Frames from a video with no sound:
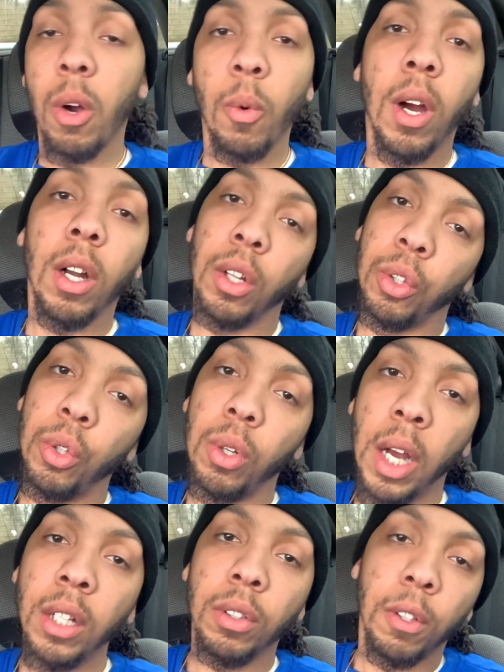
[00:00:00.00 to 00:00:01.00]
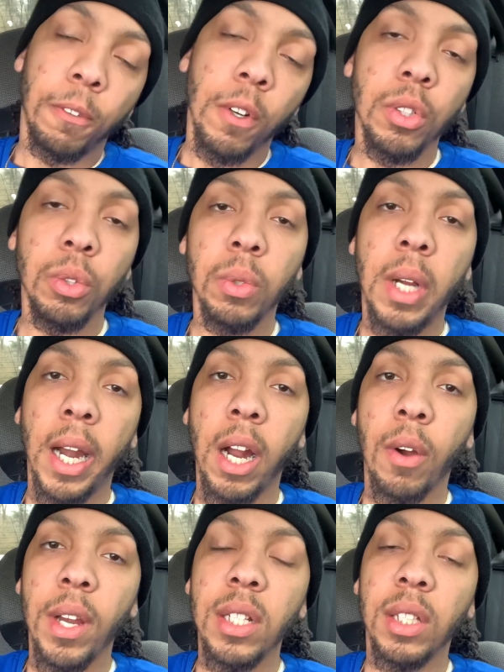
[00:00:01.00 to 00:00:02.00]
Well, the dude, other the first dude got
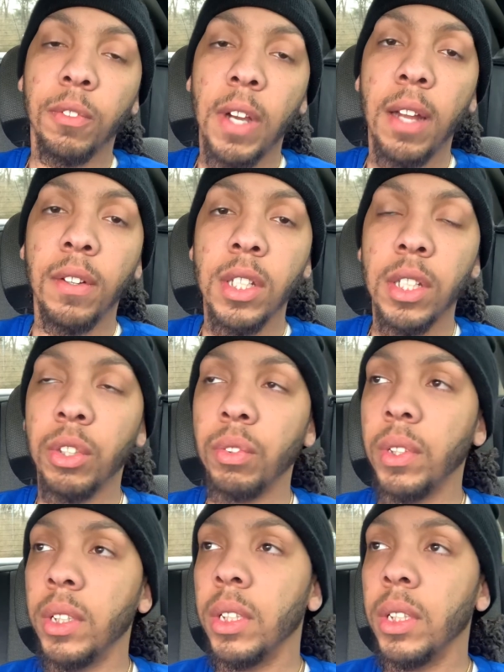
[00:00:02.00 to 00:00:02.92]
out. He survived his injuries.